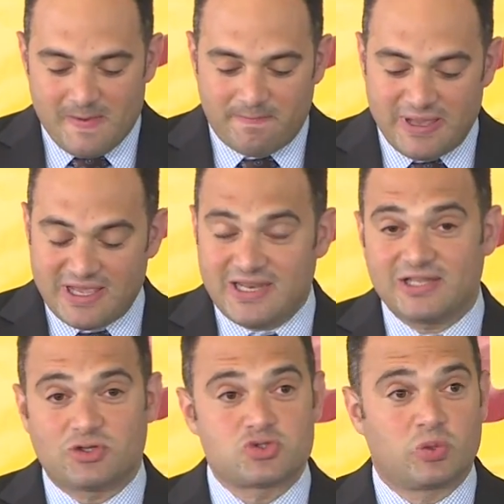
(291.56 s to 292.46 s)
Peña
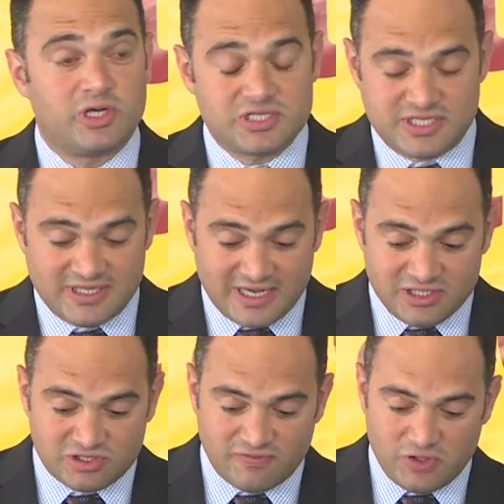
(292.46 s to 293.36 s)
Nieto's words in that
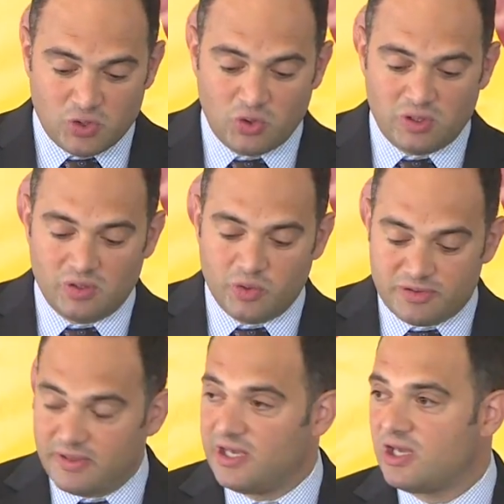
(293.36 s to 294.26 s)
interview with
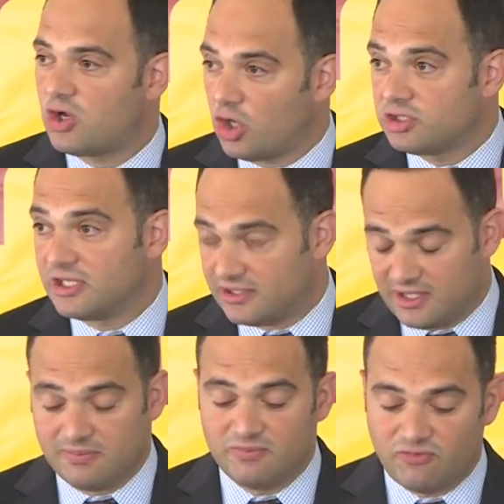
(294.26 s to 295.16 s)
me haunted
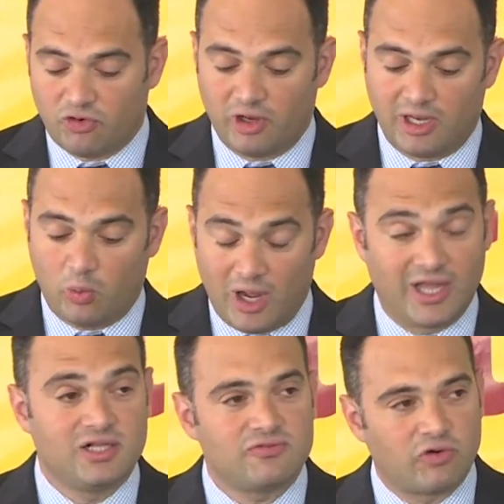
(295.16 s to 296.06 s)
him for a
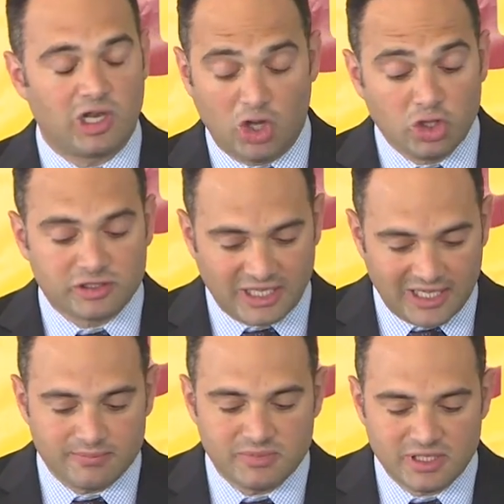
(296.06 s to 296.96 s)
while, for a long
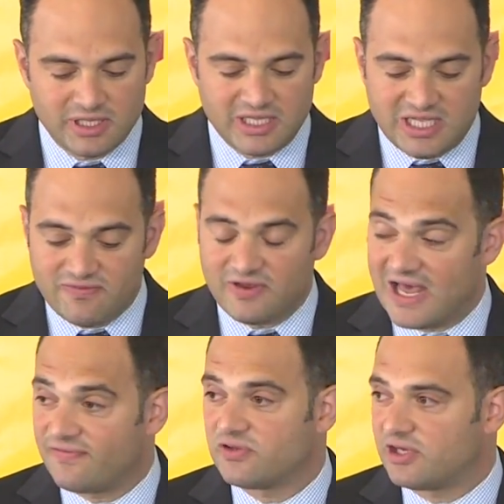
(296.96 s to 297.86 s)
time, even
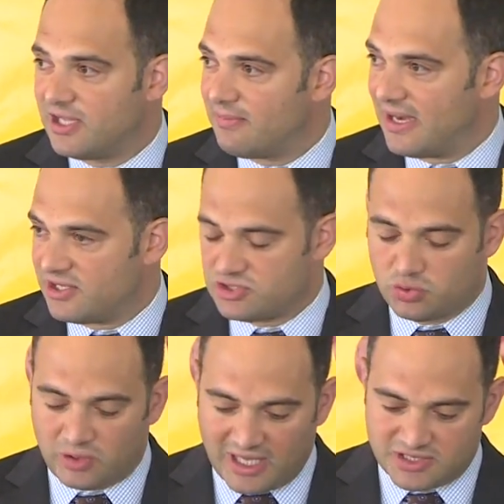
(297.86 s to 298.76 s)
after he managed to
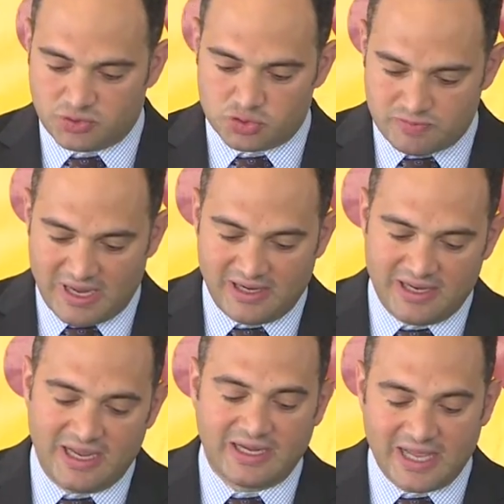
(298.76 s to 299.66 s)
catch Guzman
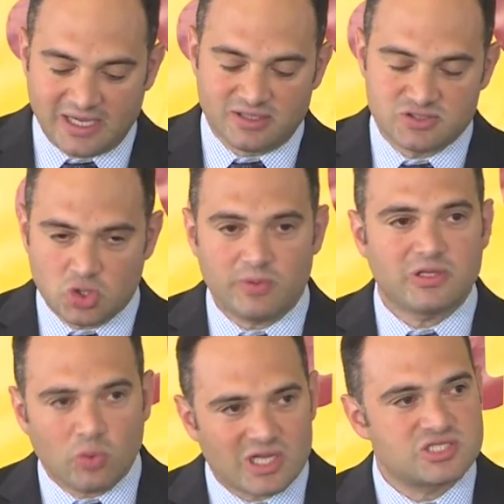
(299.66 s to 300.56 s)
again. So it
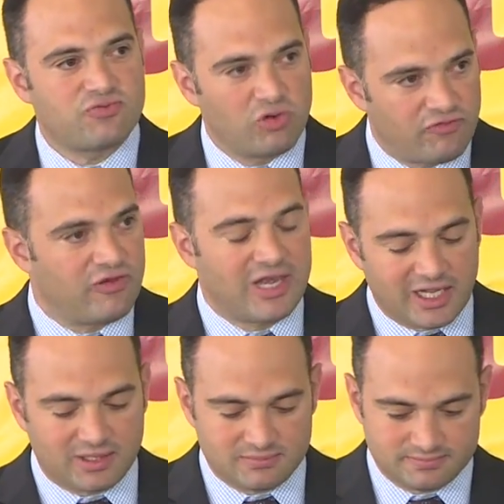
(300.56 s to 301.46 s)
was
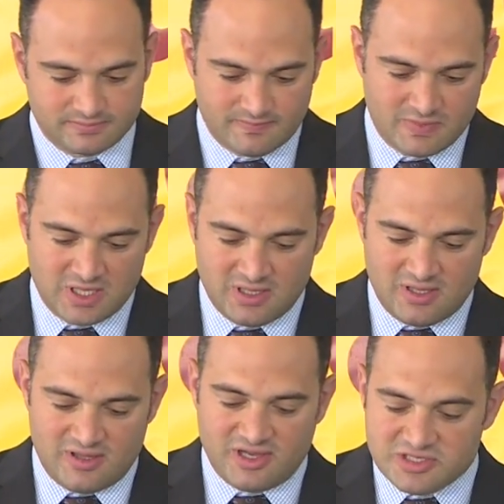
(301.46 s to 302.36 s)
fulfilling
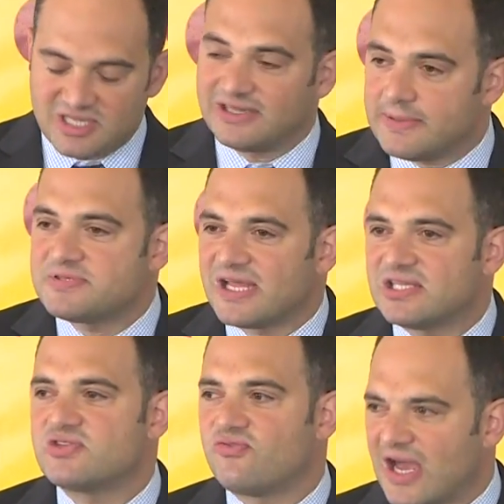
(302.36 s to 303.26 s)
there's a deep
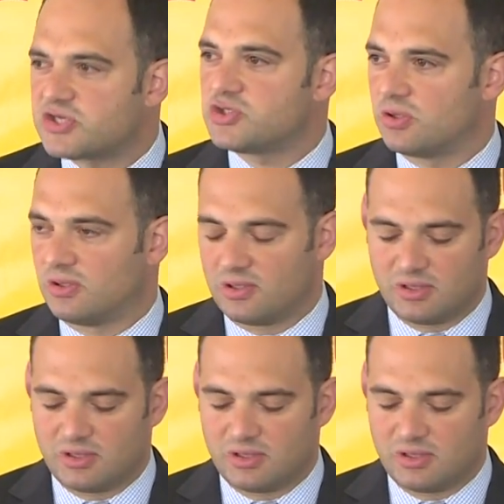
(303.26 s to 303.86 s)
satisfaction